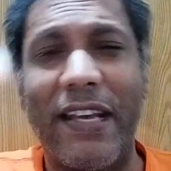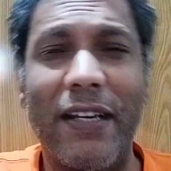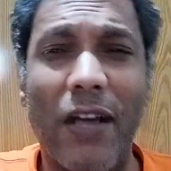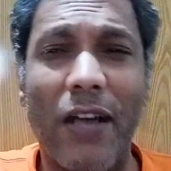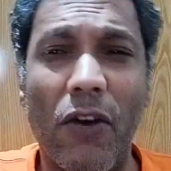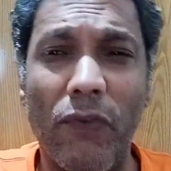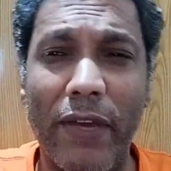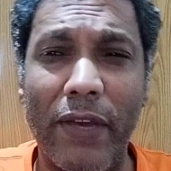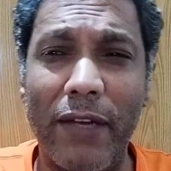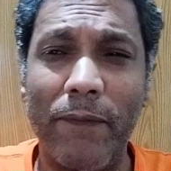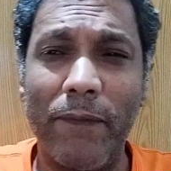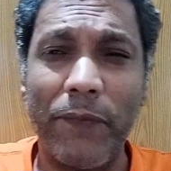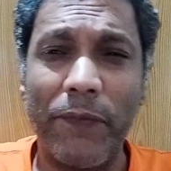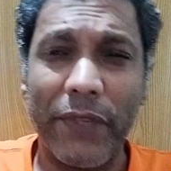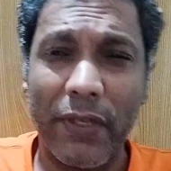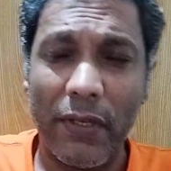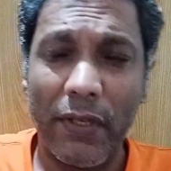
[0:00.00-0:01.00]
And now when
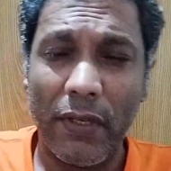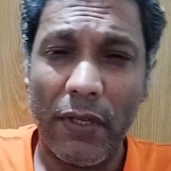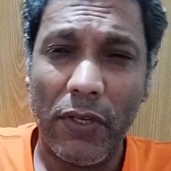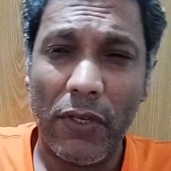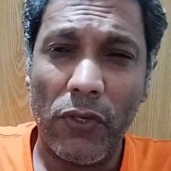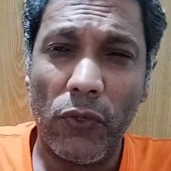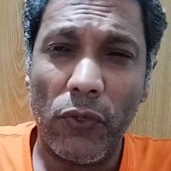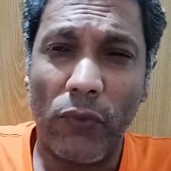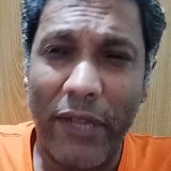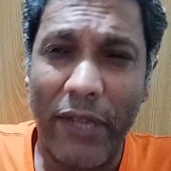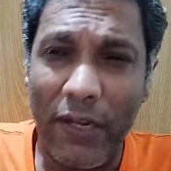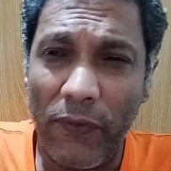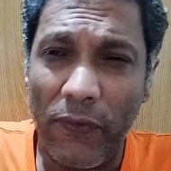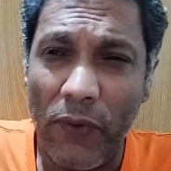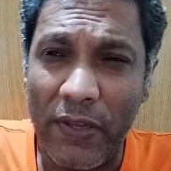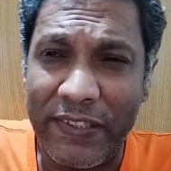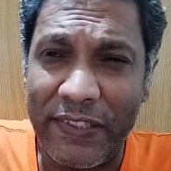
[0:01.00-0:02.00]

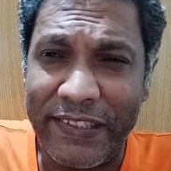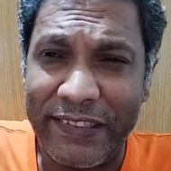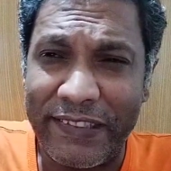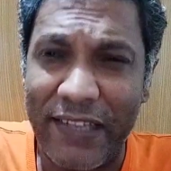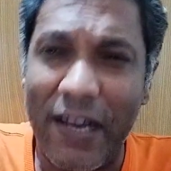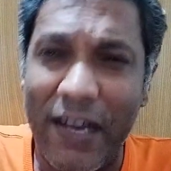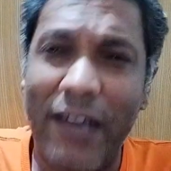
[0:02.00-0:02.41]
Ukrainian forces